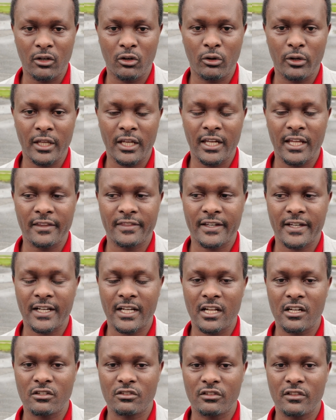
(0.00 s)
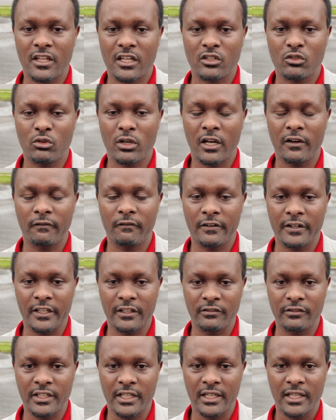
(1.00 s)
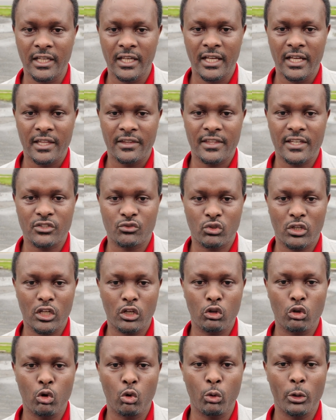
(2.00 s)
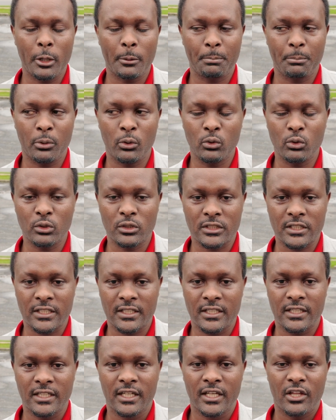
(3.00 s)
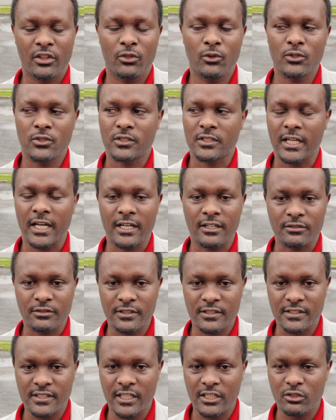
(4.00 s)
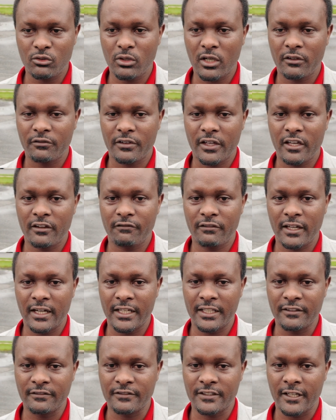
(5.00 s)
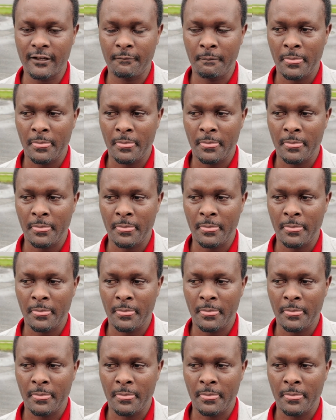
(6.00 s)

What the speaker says: or any other country that you have lived. That's when you will put those countries that you have ever lived.